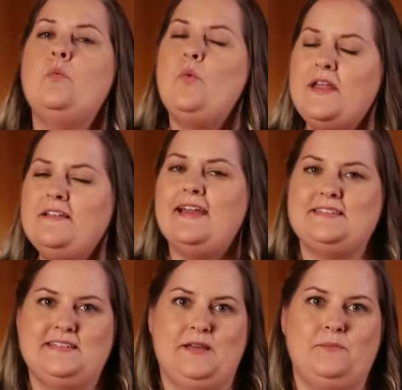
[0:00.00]
One
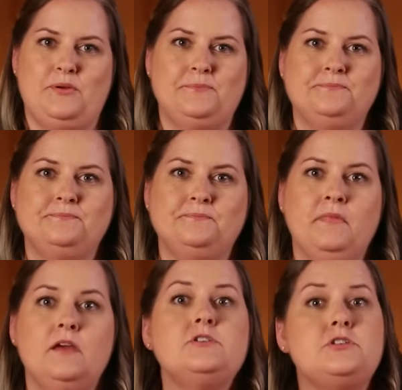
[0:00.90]
last tip
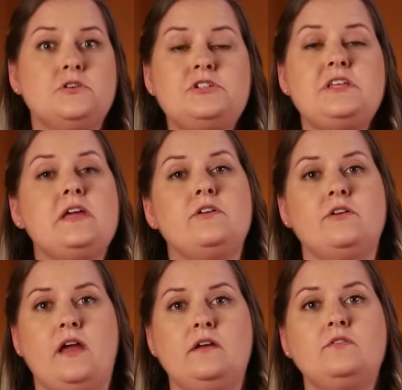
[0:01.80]
search the
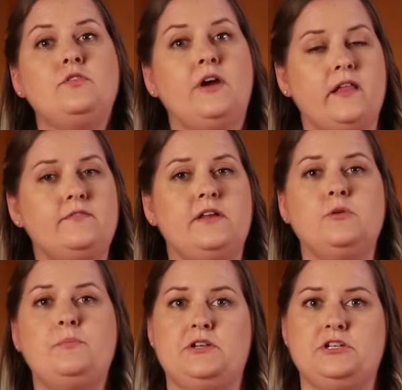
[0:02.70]
internet for
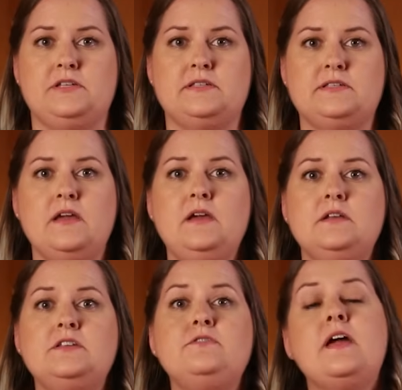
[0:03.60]
elevator pitches
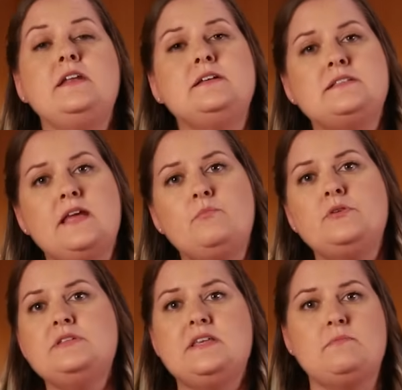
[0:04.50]
to find
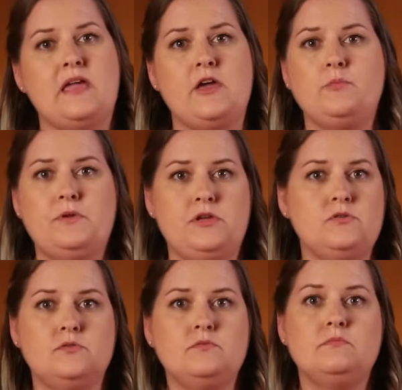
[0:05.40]
examples that may help
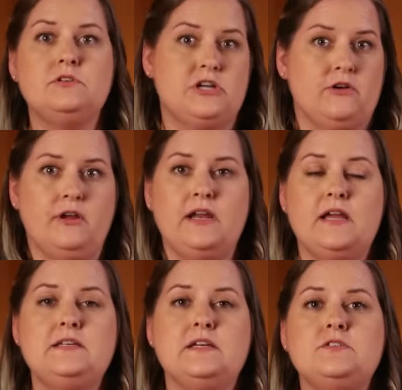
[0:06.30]
you generate
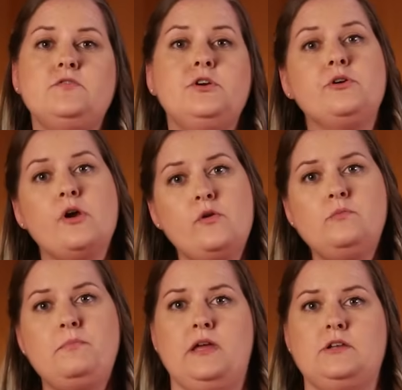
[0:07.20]
ideas for your
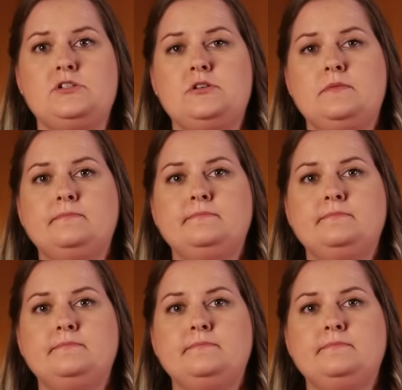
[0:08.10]
own pitch.